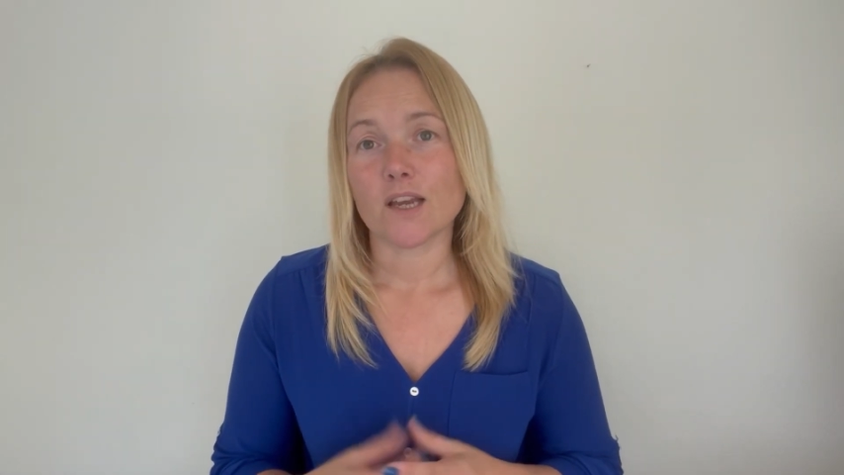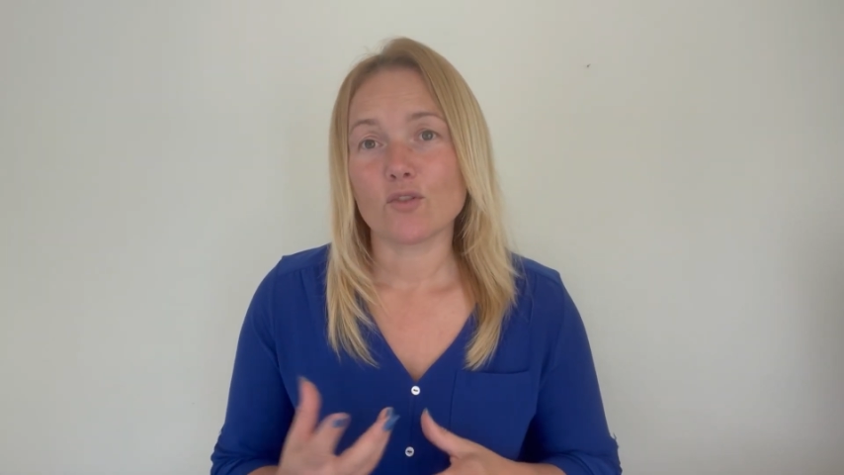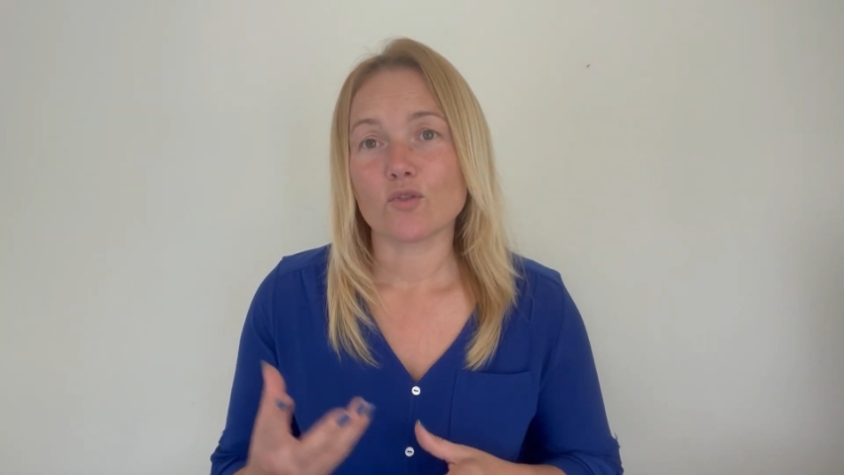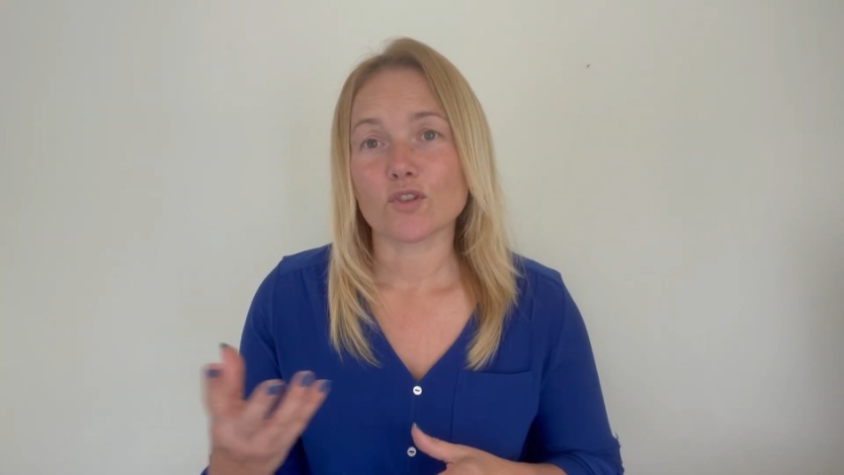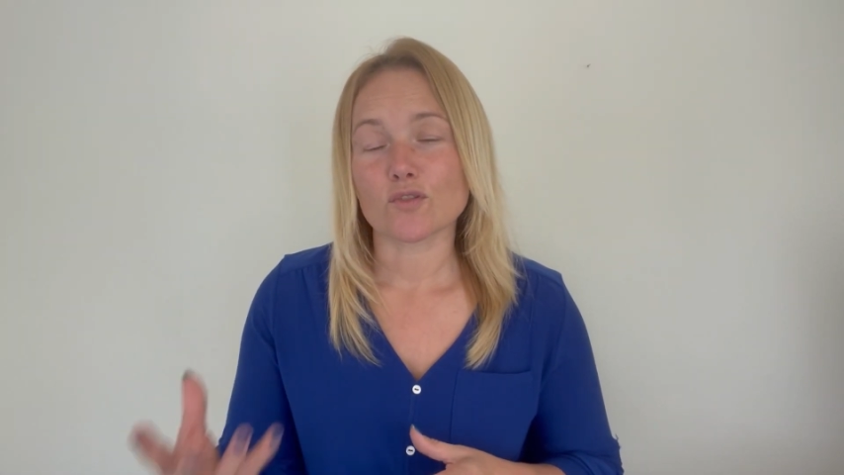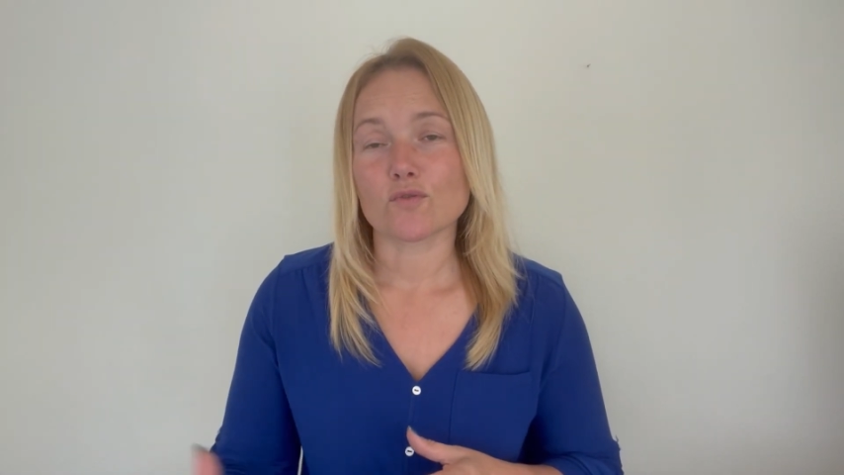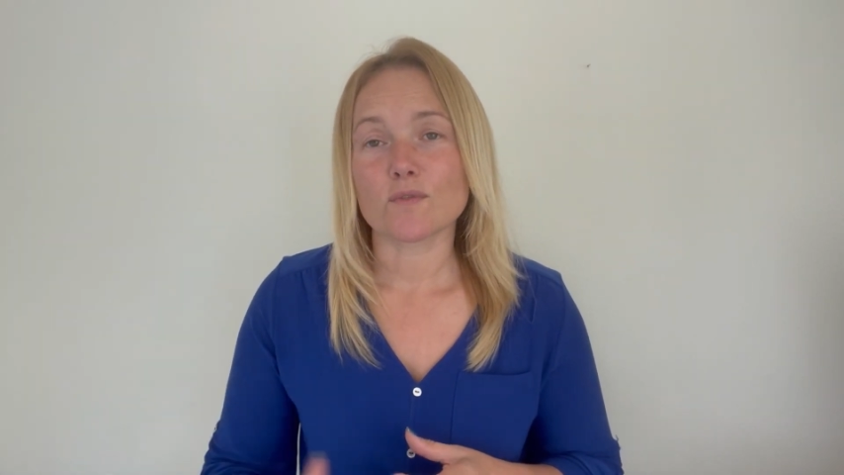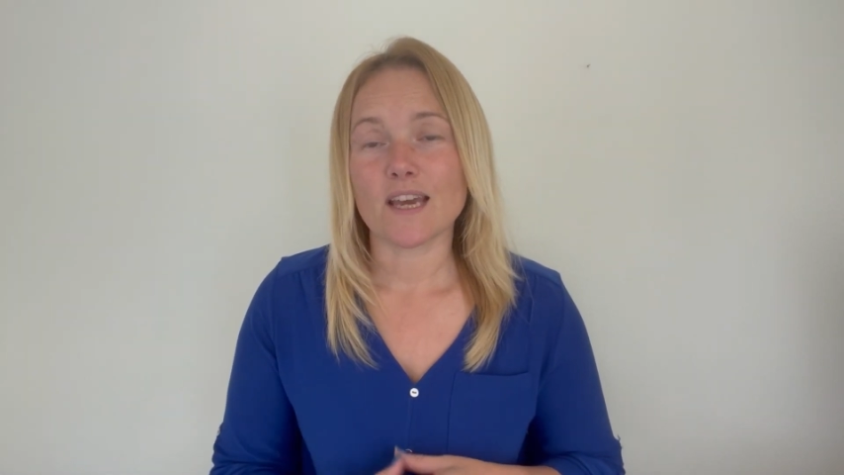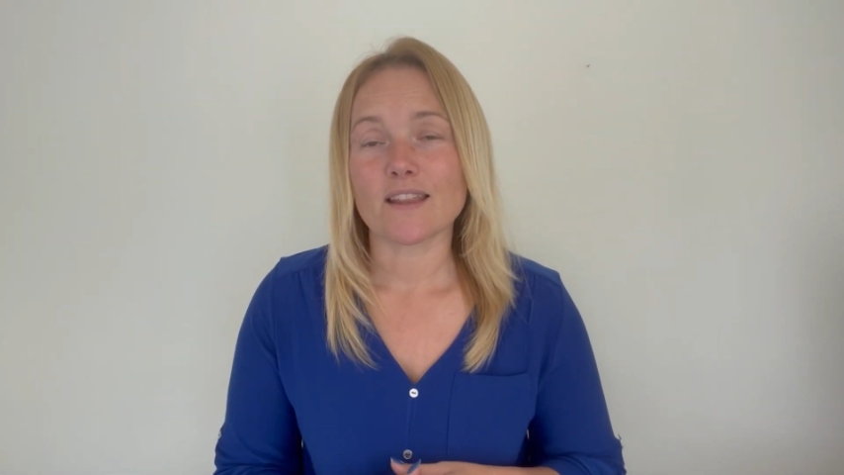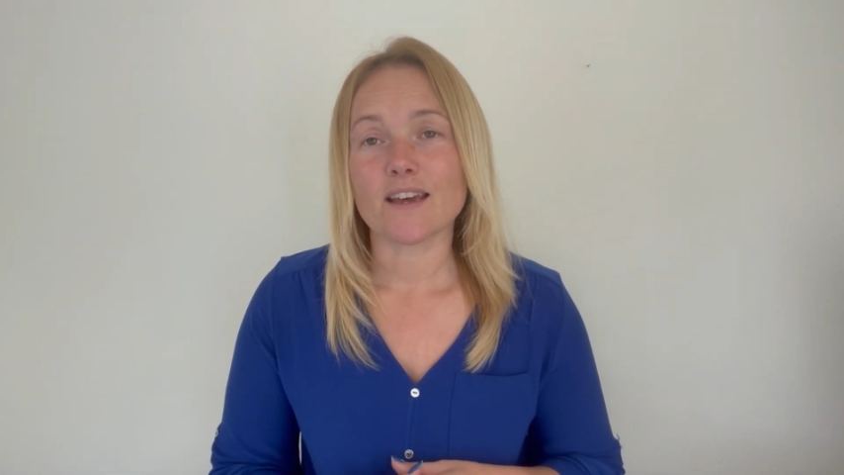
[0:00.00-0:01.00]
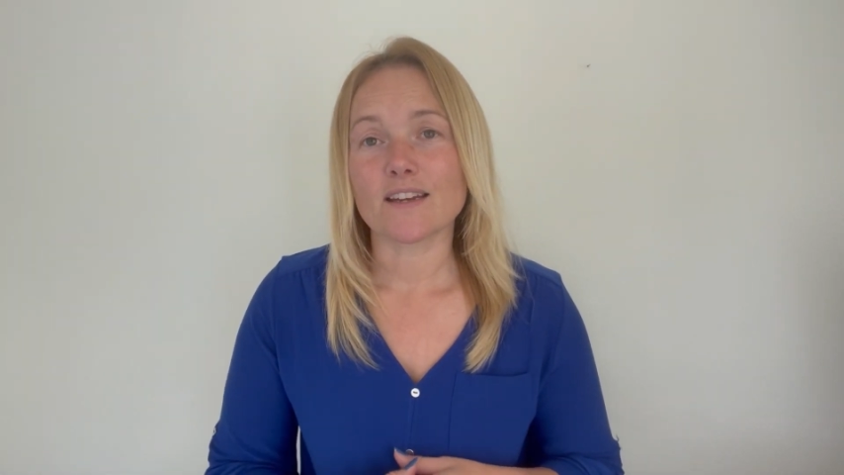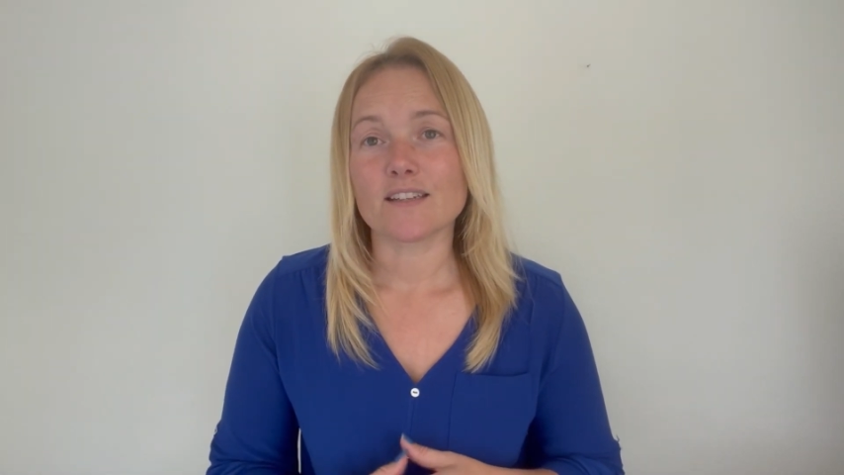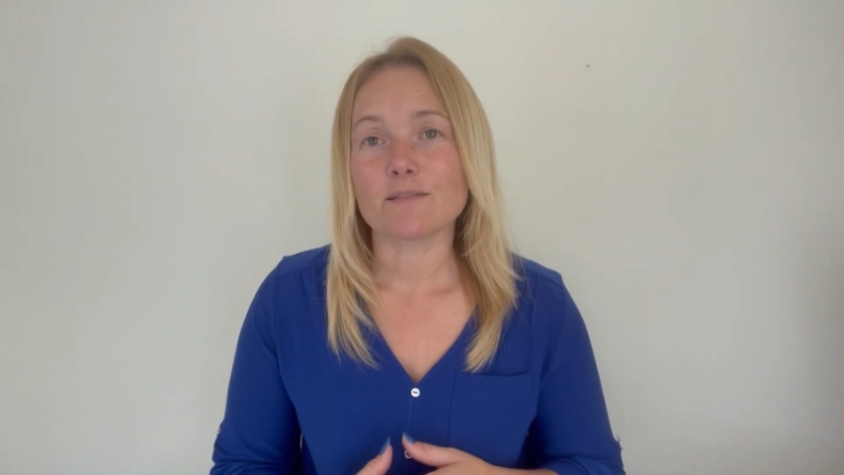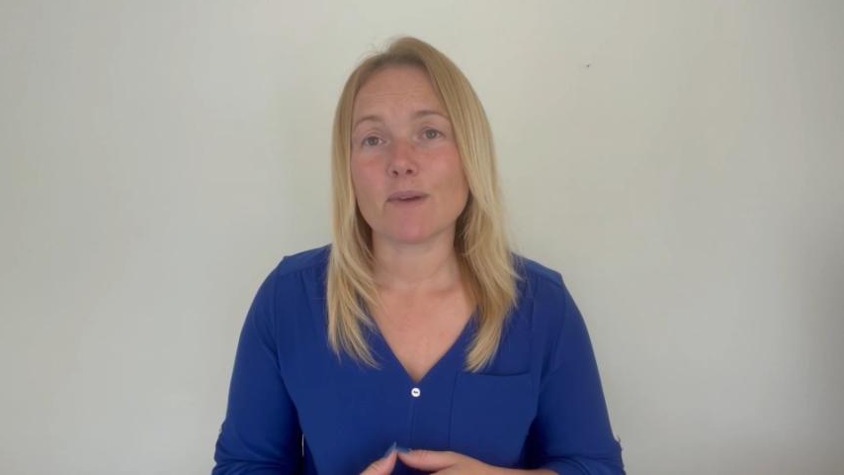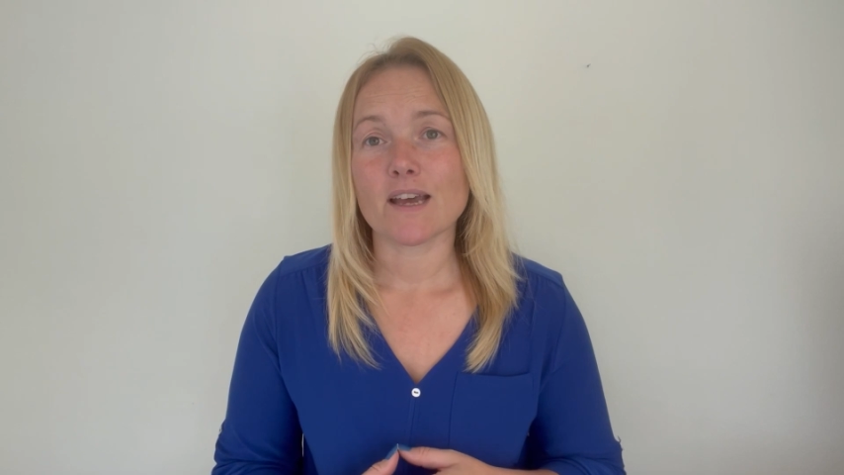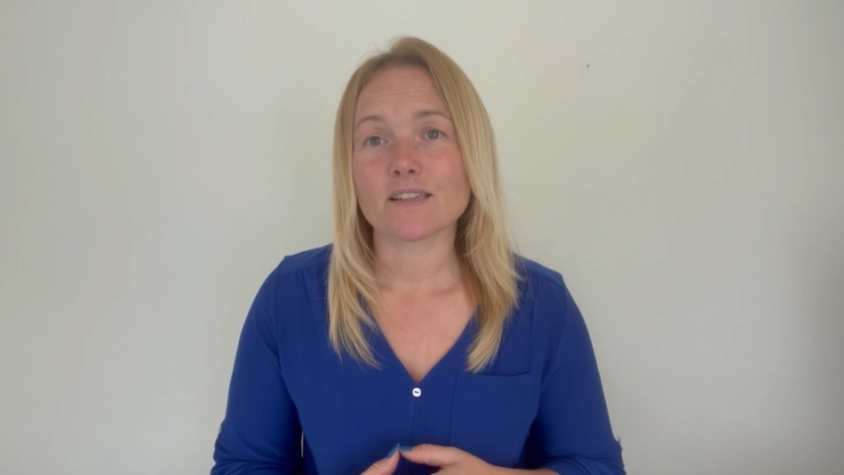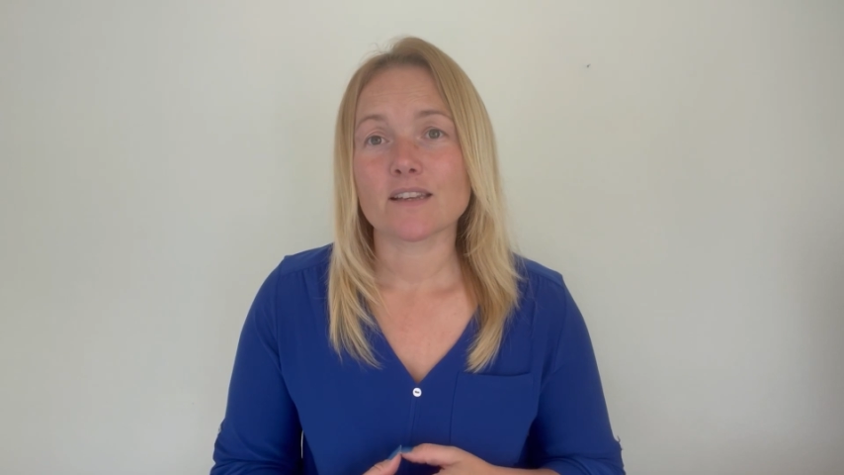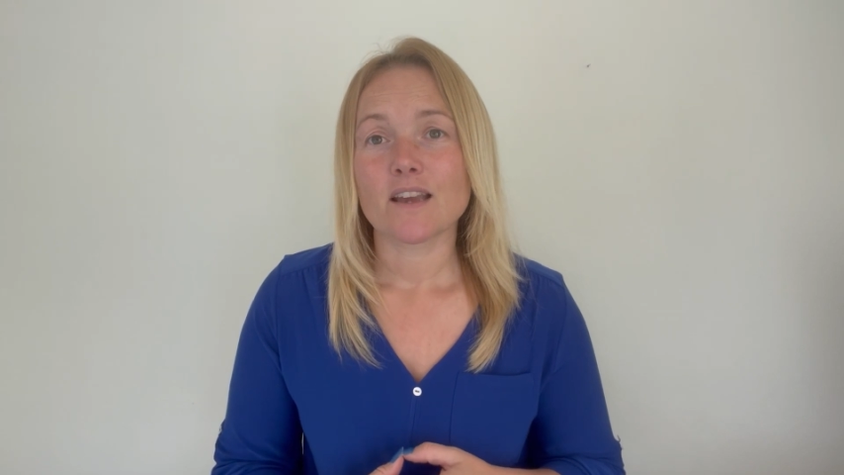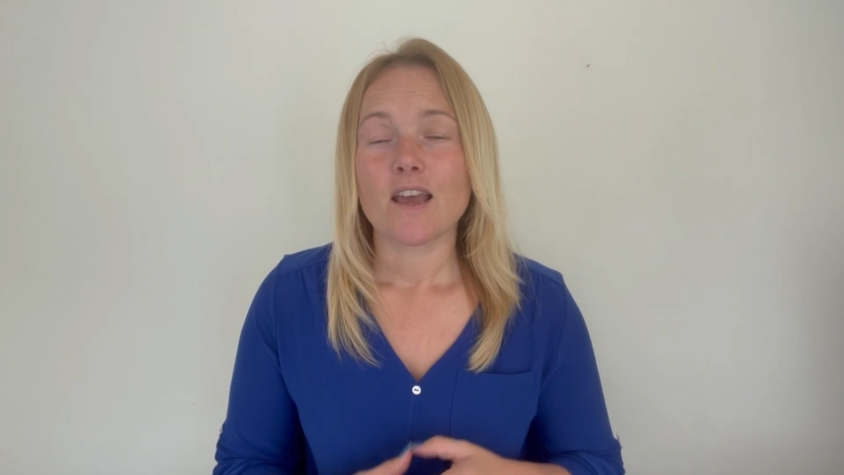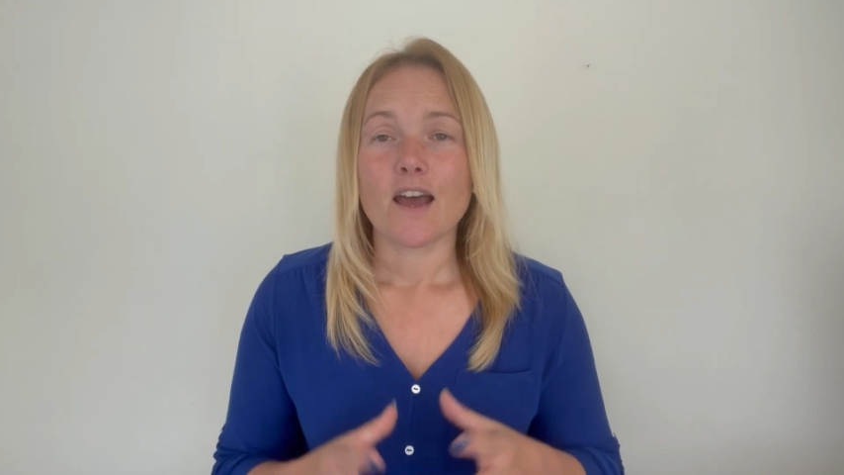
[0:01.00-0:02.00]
in order to get their needs met,